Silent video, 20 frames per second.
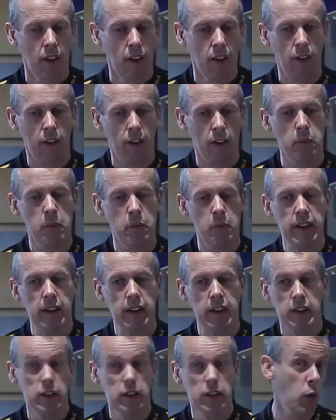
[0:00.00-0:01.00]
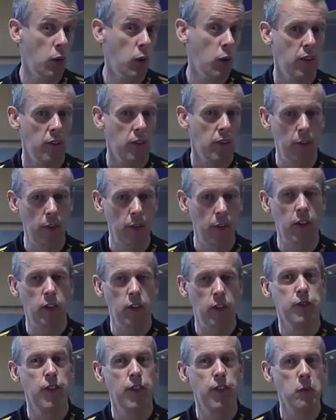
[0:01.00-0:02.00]
that can make your
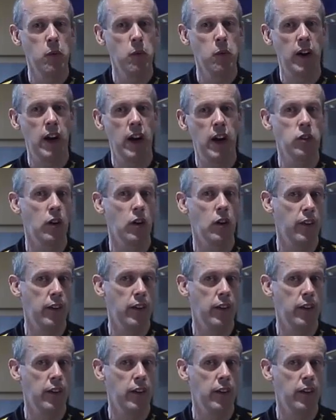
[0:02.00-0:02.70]
business far more agile